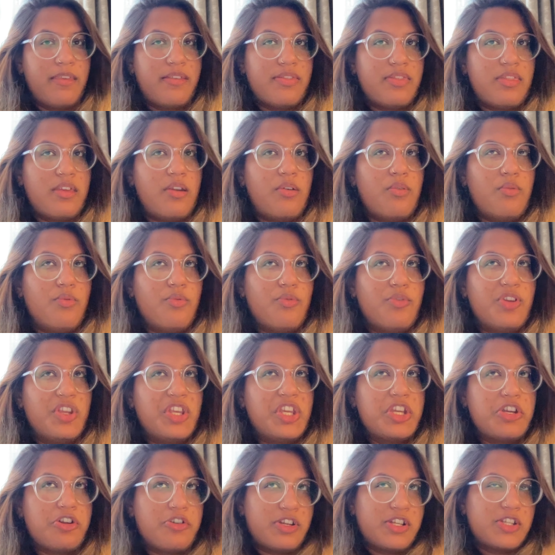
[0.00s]
than
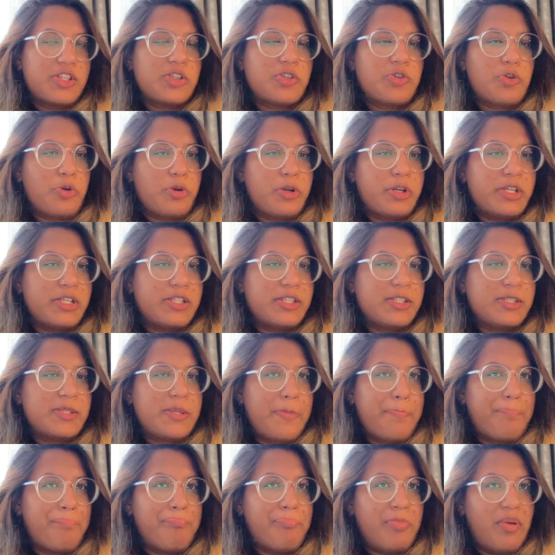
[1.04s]
hearing stories
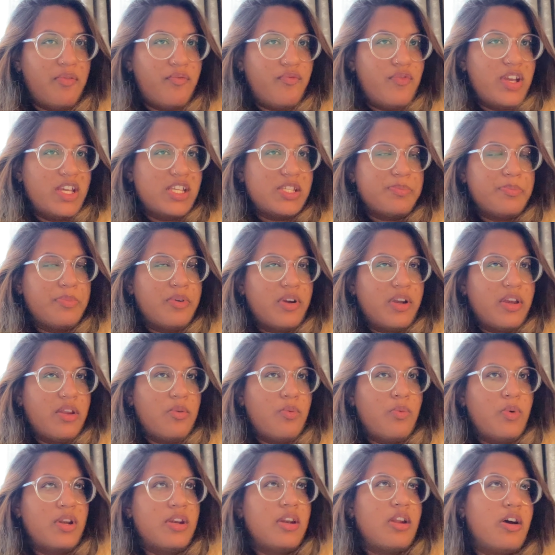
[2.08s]
on facebook and
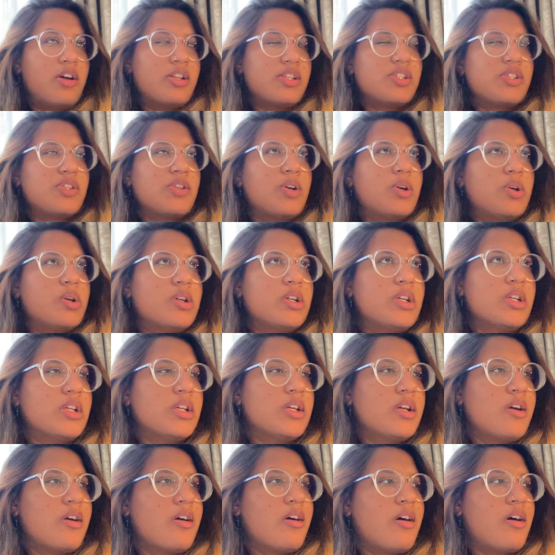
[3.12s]
whatnot so
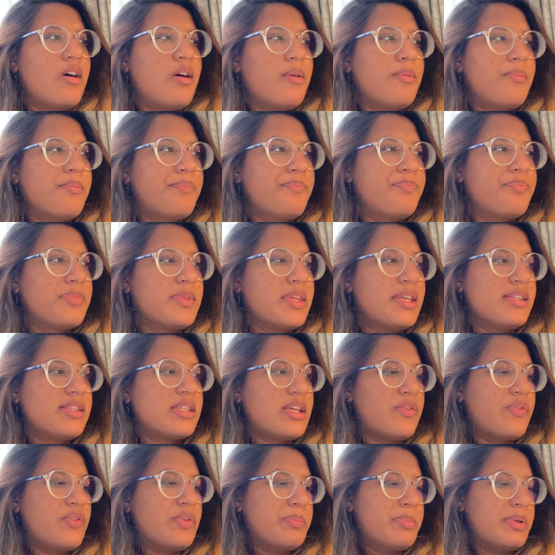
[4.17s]
um it's
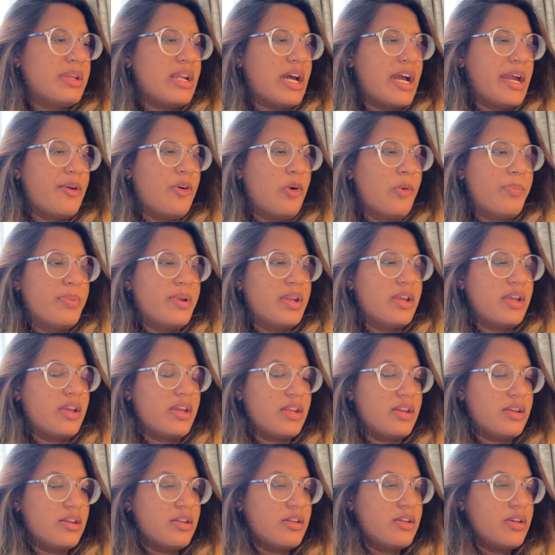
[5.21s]
definitely been eye-opening
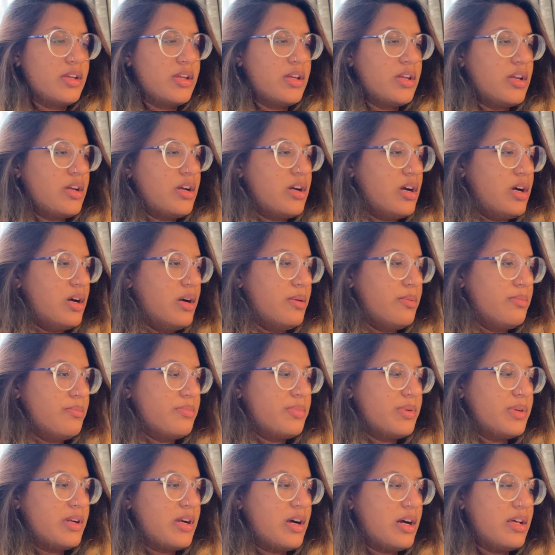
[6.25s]
and um
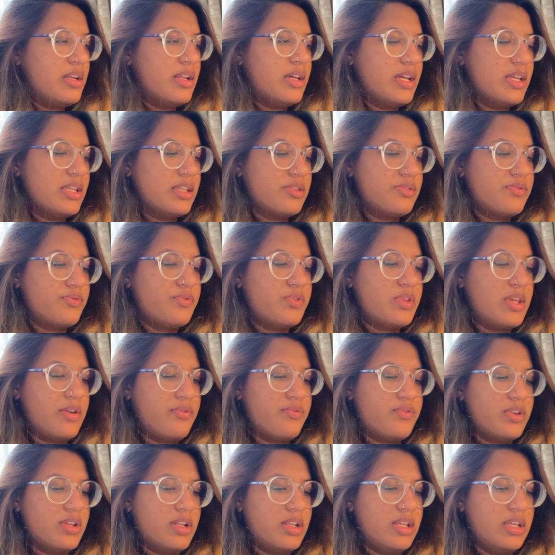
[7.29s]
god has
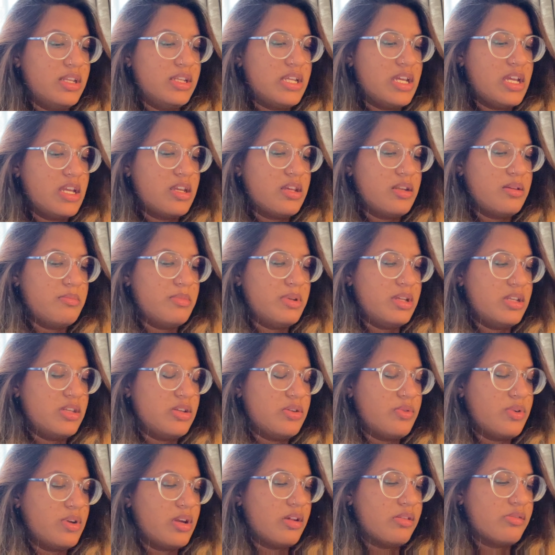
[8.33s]
definitely taken me
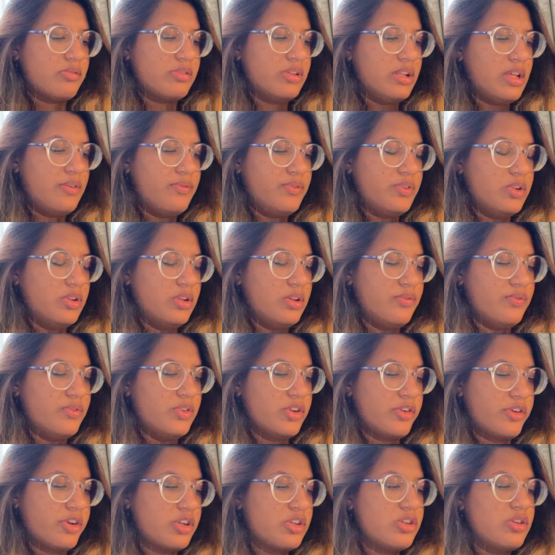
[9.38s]
to another level of
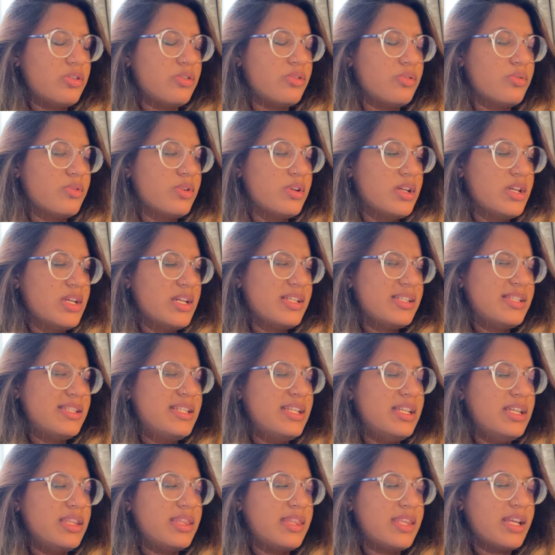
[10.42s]
learning to
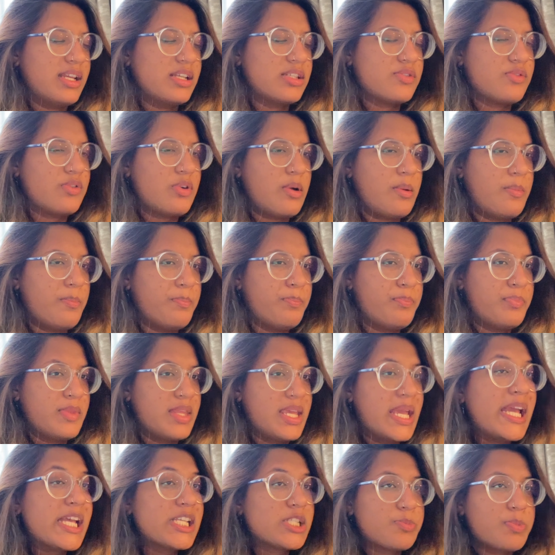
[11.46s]
see things from
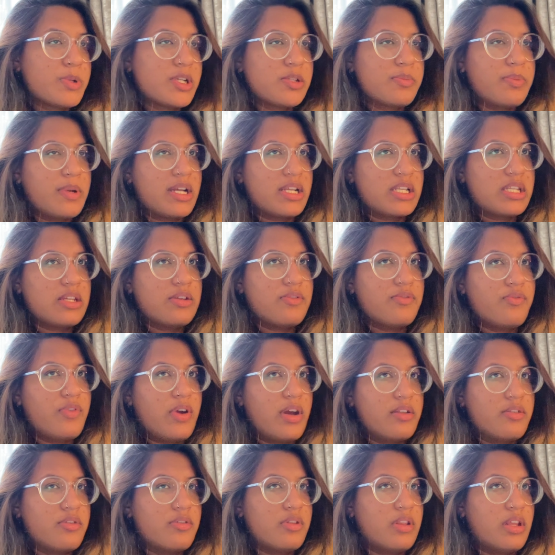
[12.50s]
his perspective
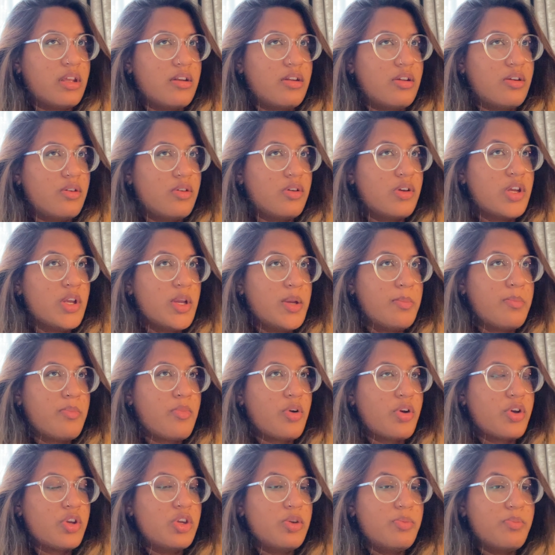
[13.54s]
rather than a
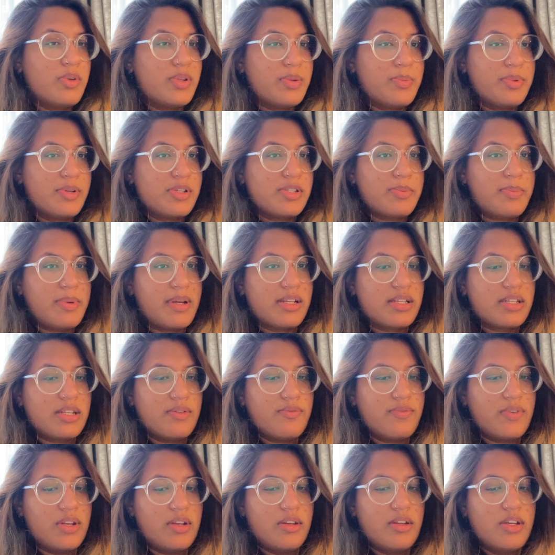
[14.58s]
more human
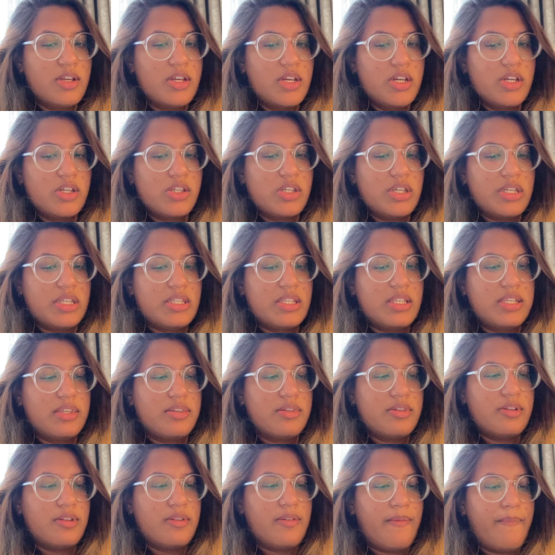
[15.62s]
perspective and
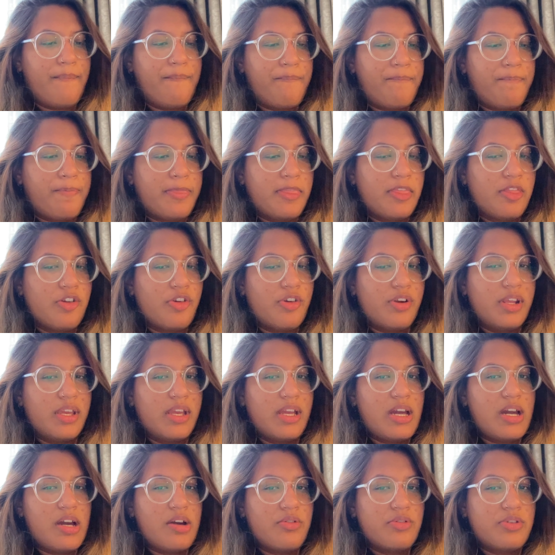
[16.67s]
just
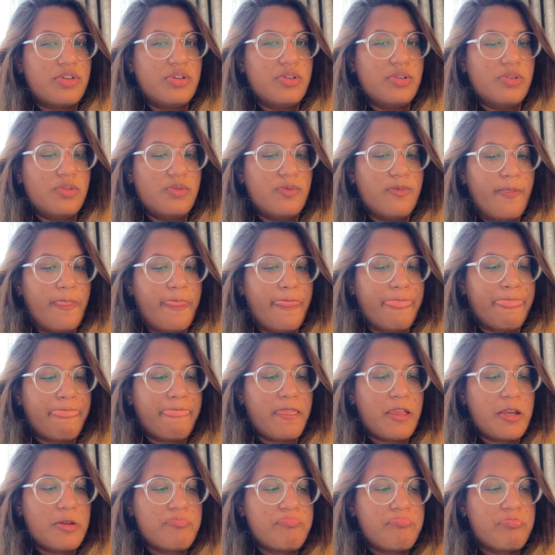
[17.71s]
learning how to
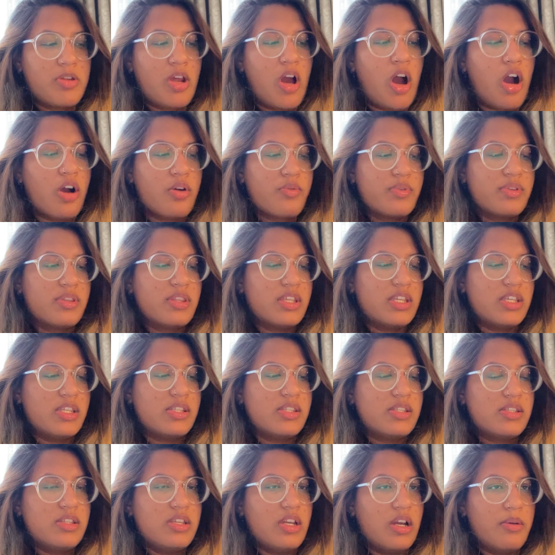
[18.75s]
talk with
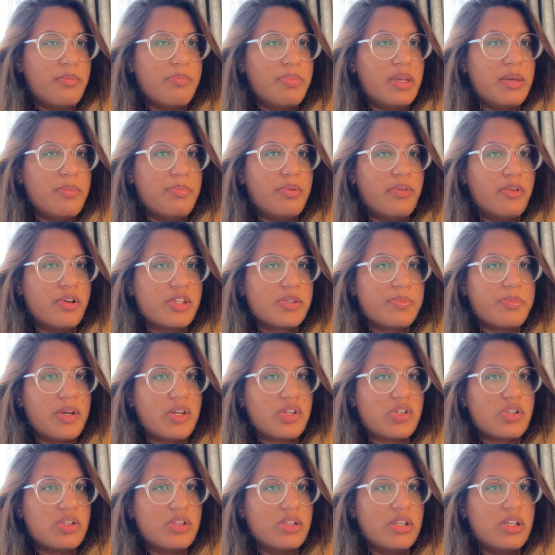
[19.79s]
these young people
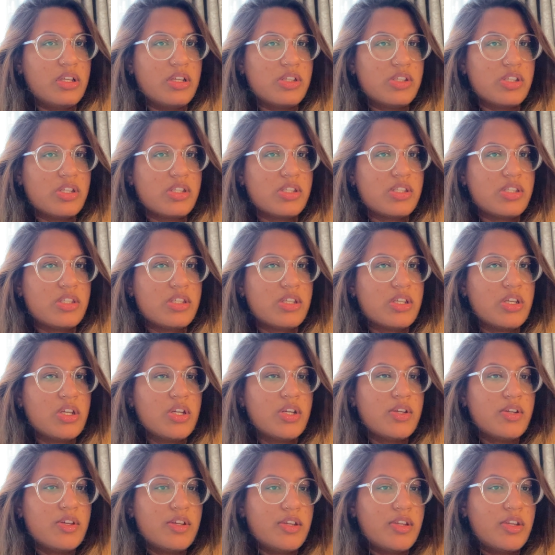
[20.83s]
especially and just
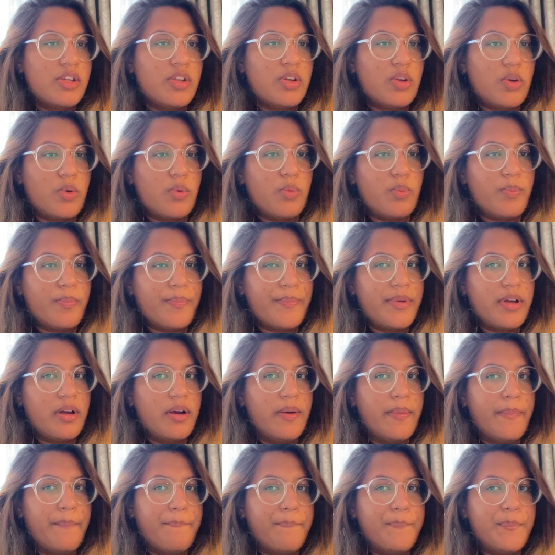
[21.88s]
you know
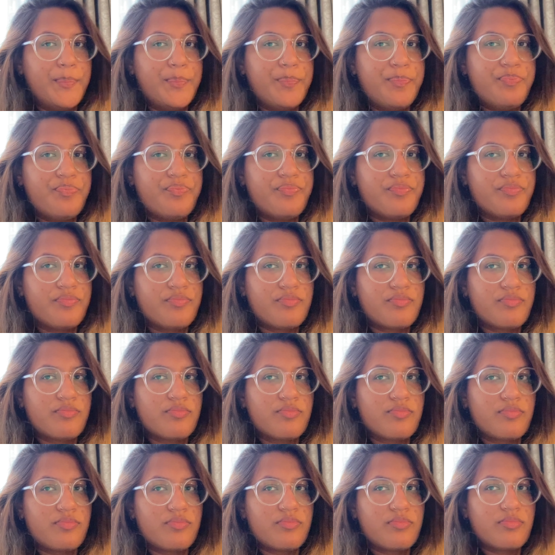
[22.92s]
um
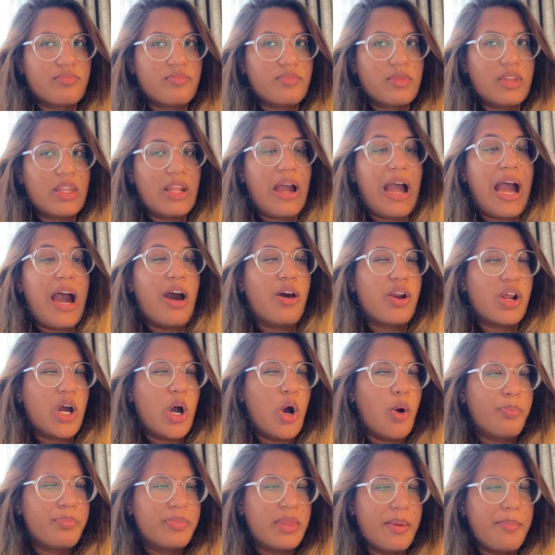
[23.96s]
how to
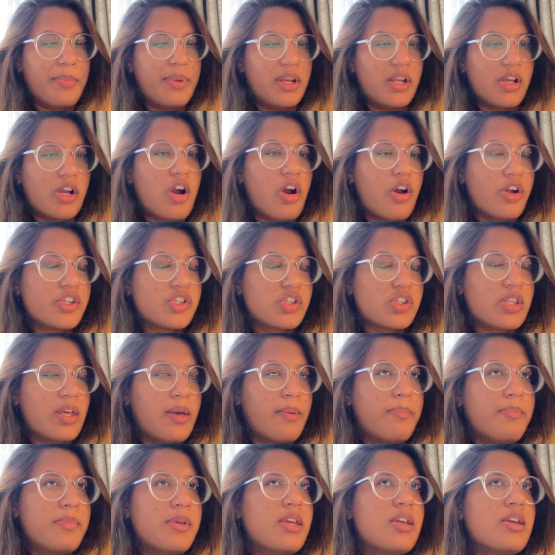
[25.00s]
help them and encourage
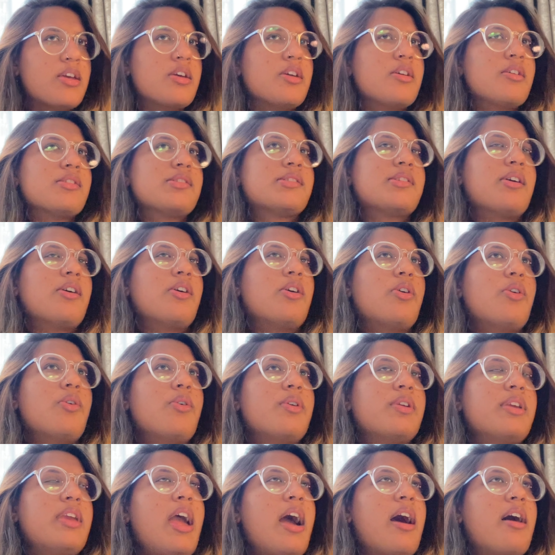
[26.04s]
them so
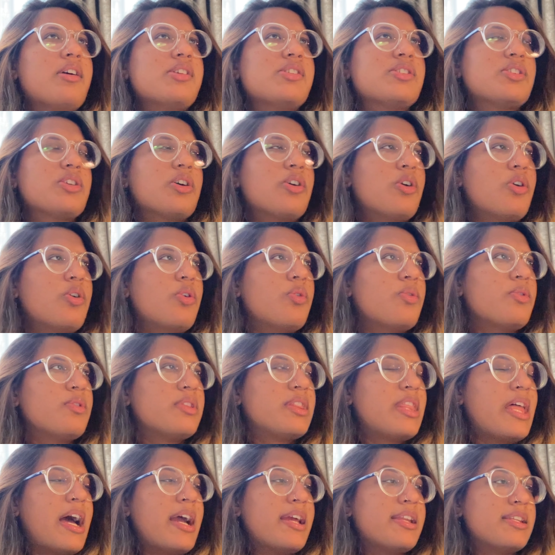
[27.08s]
yeah so
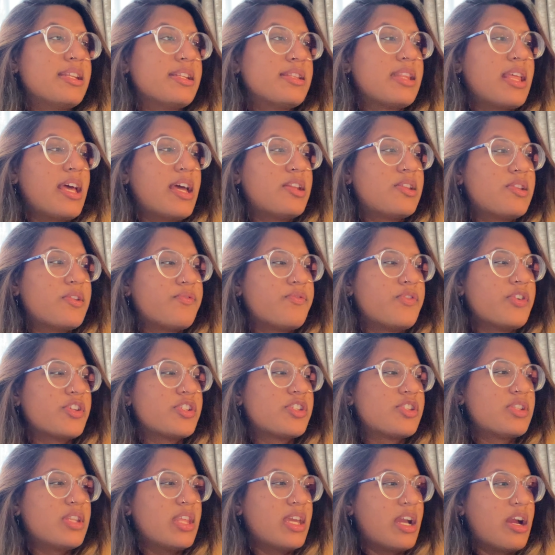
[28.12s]
i did that the
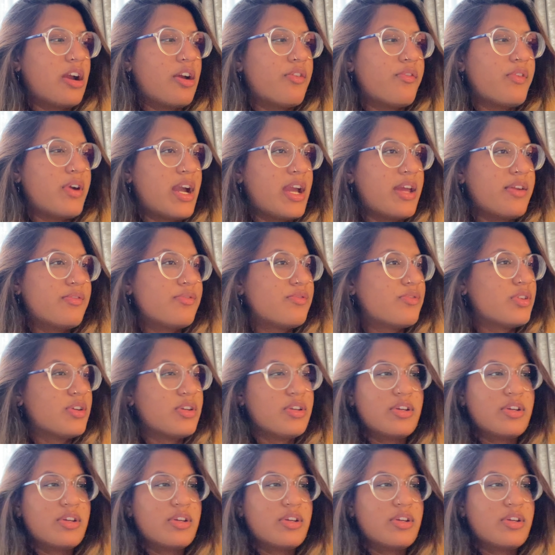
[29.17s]
first thing i write